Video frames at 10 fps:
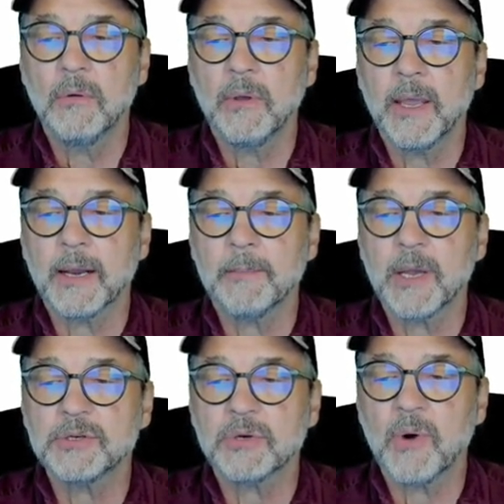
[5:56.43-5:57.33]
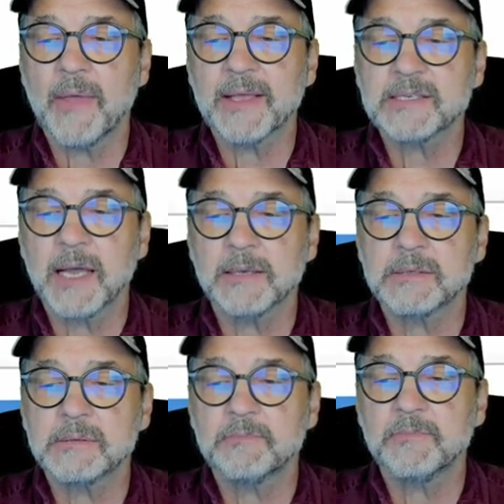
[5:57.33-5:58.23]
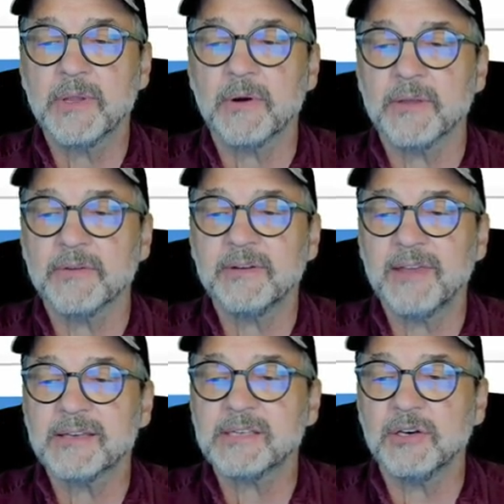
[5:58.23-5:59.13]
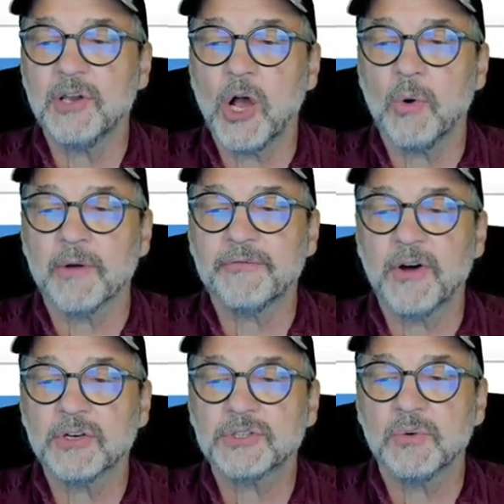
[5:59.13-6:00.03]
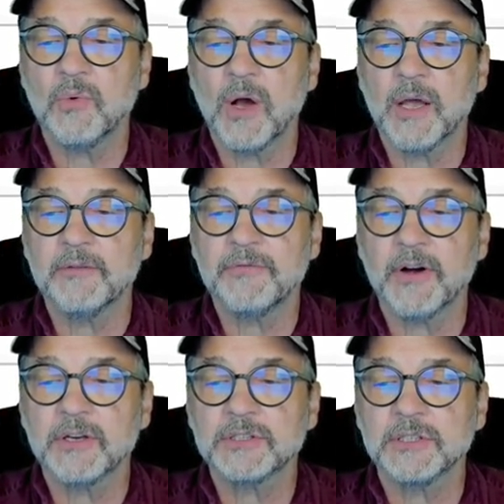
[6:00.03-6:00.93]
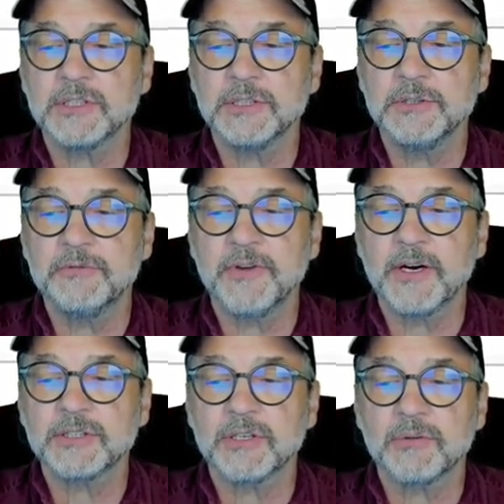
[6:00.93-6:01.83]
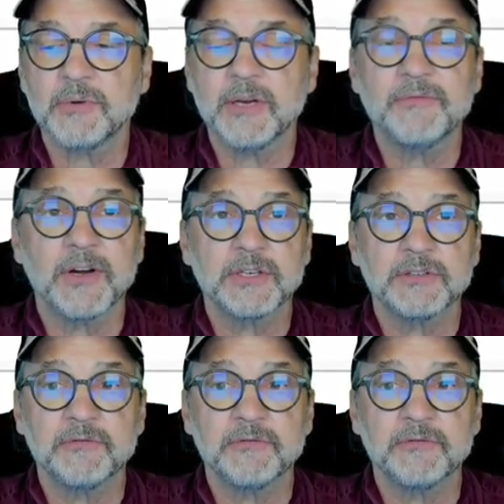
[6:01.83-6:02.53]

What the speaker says: and I'm not sure why that's not, there it is. It doesn't know what function 1, function 2, function 3, and function